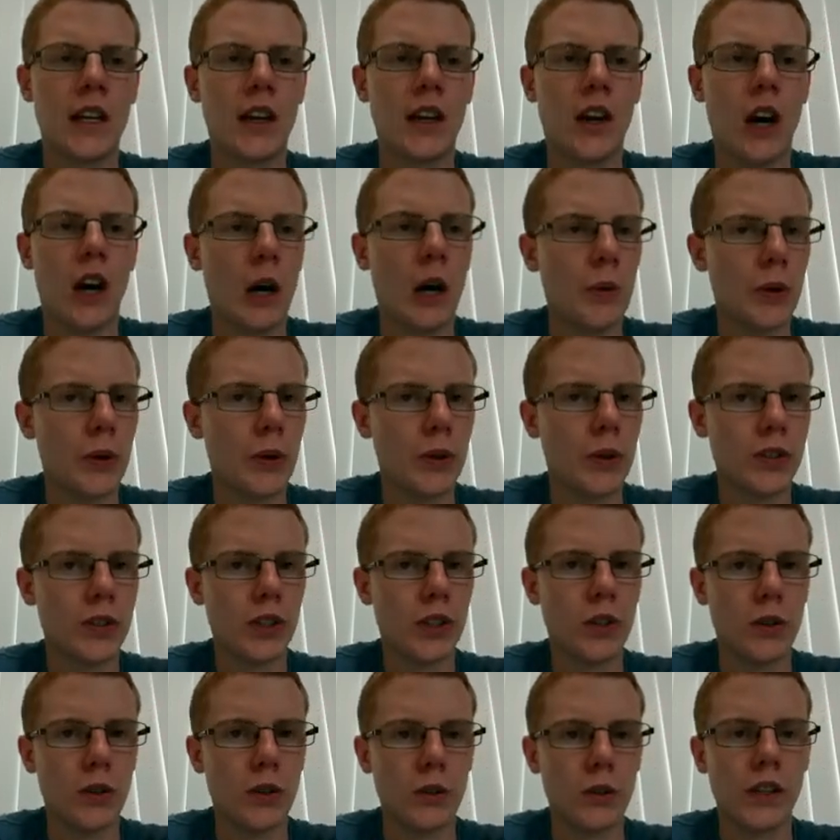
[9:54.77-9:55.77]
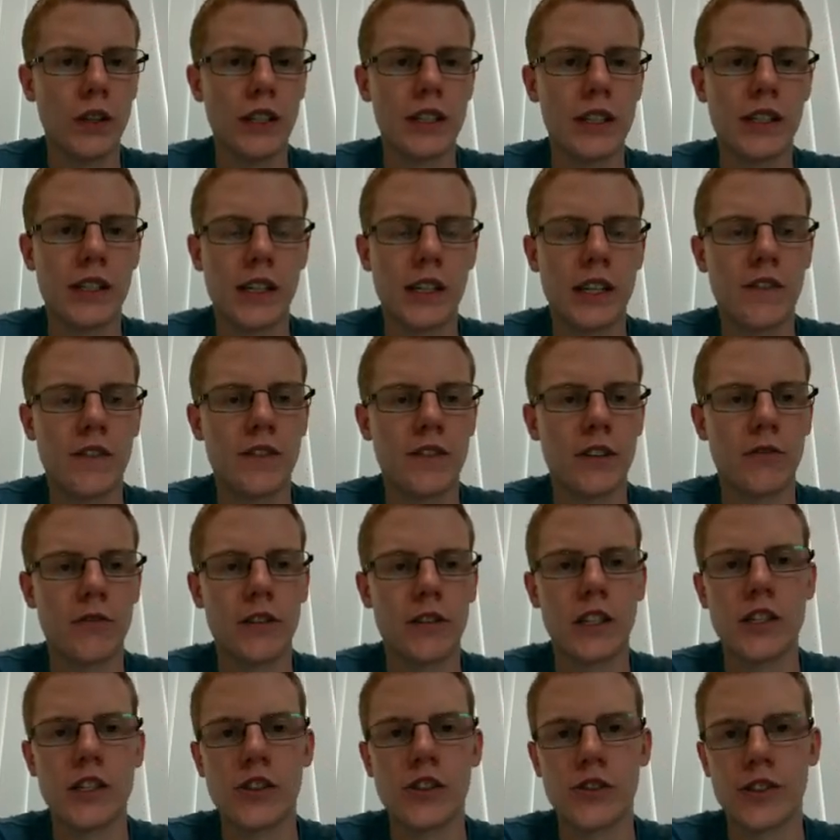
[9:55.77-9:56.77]
I would also look and see if there are
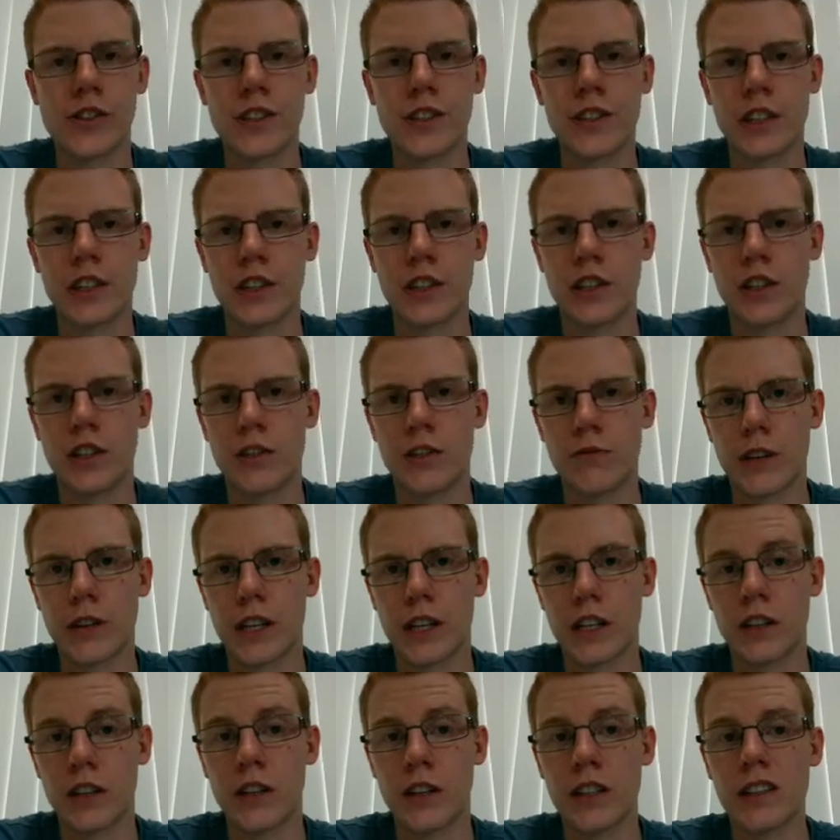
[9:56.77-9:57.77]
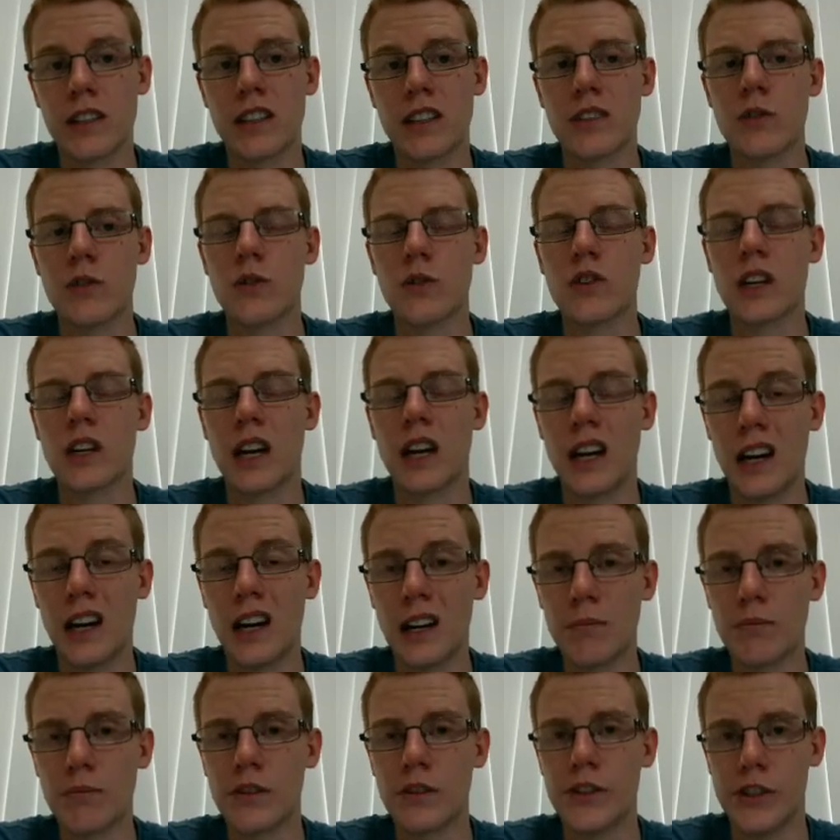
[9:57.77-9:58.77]
any strings that you can recognise that you
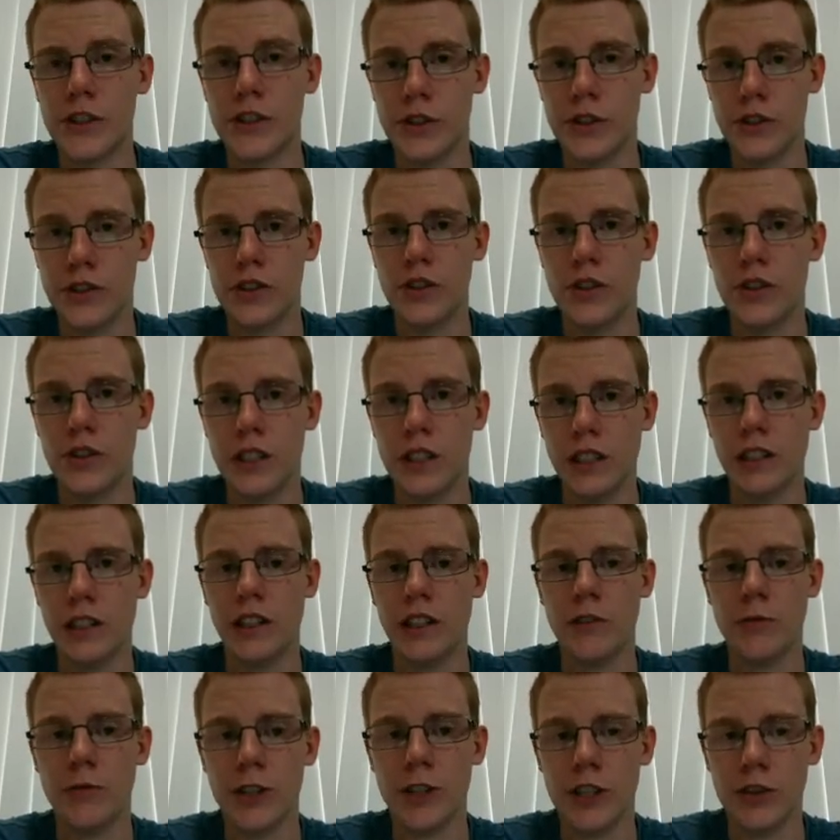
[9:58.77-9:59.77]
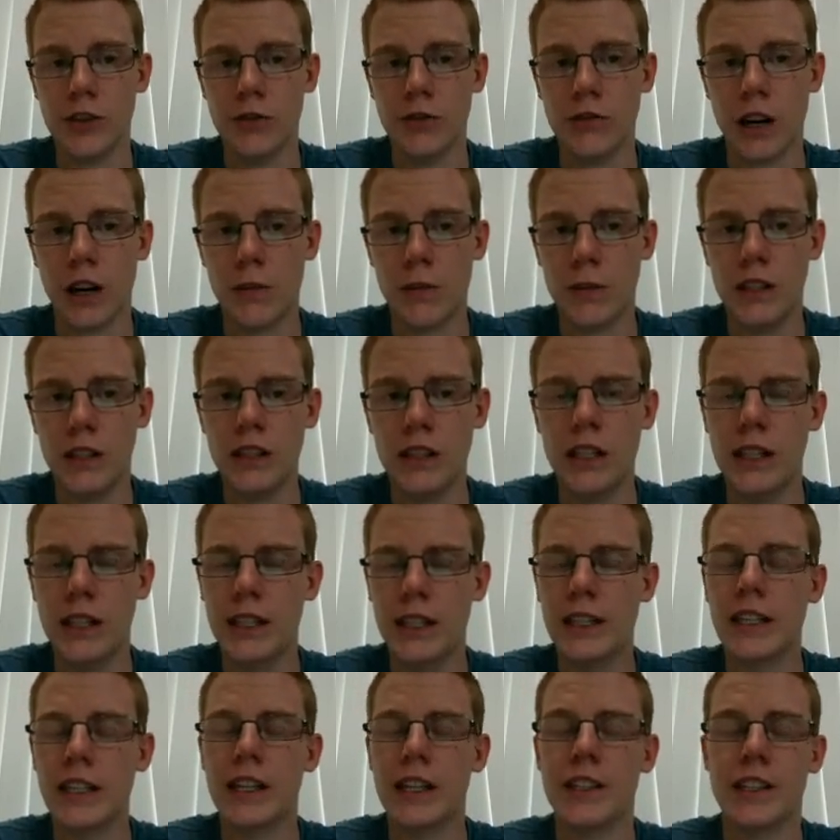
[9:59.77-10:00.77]
can't produce using the original grammar,
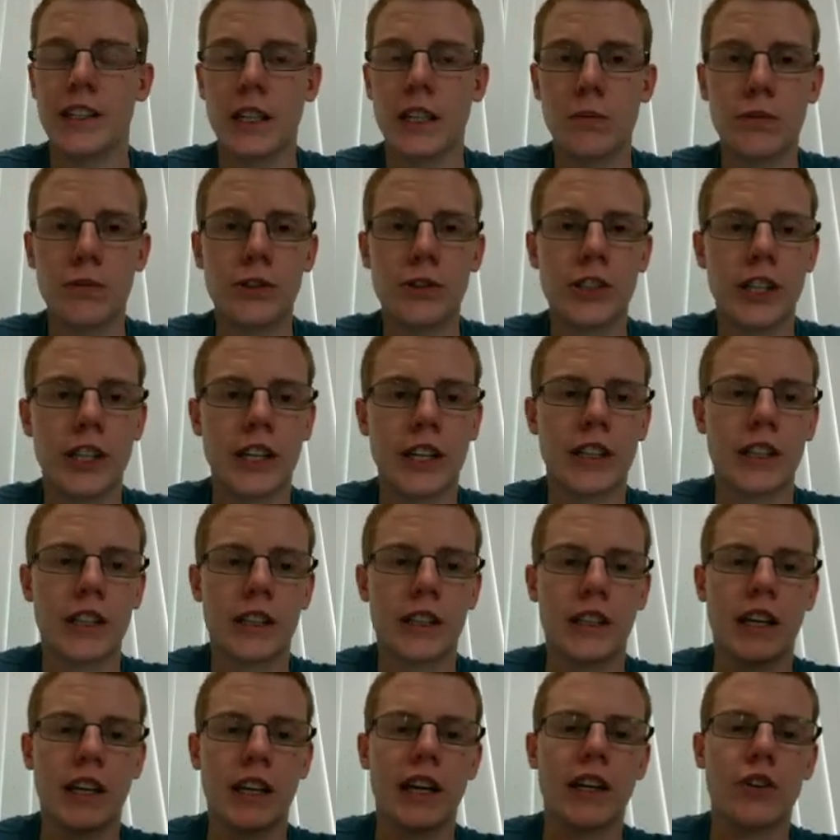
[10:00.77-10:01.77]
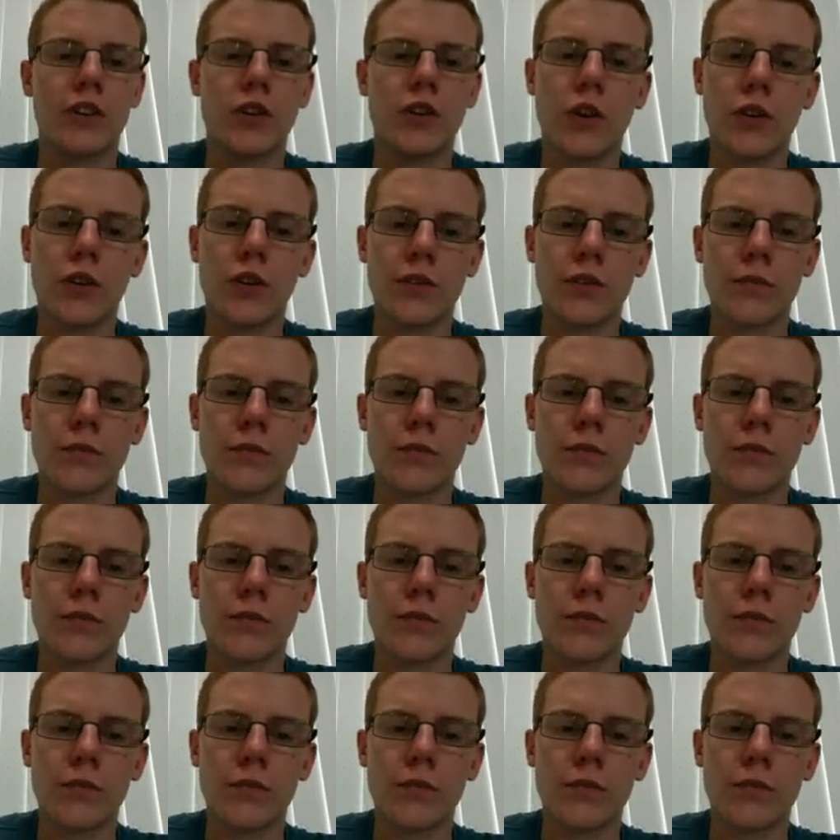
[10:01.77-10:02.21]
and double check that they are not